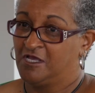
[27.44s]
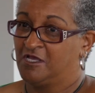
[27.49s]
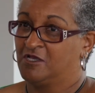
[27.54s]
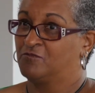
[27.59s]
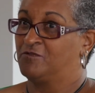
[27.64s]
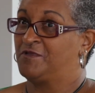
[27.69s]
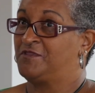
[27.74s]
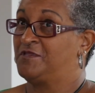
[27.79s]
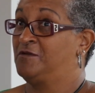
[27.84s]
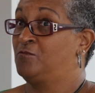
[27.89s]

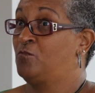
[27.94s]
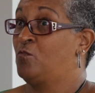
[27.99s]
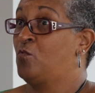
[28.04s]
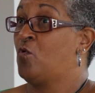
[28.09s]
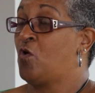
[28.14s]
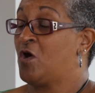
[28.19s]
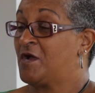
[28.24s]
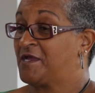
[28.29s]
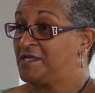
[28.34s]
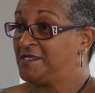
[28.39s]
within
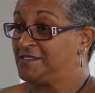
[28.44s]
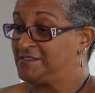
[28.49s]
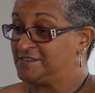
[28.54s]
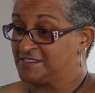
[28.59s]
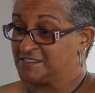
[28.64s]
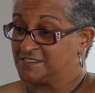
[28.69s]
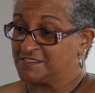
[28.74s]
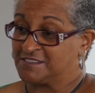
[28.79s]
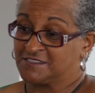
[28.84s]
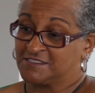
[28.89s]
walking
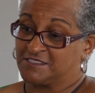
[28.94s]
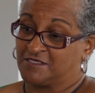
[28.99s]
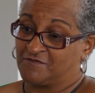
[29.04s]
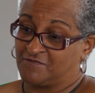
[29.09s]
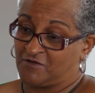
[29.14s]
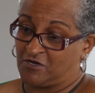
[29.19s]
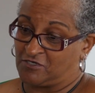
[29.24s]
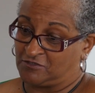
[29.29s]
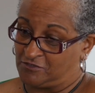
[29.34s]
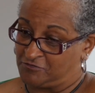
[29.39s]
distance
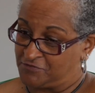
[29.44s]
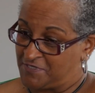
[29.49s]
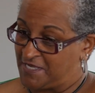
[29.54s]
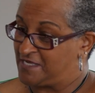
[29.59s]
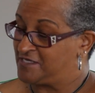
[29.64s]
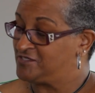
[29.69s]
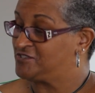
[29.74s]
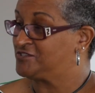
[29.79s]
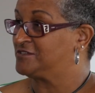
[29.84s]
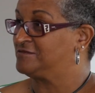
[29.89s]
of our
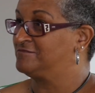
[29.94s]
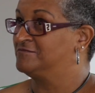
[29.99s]
location.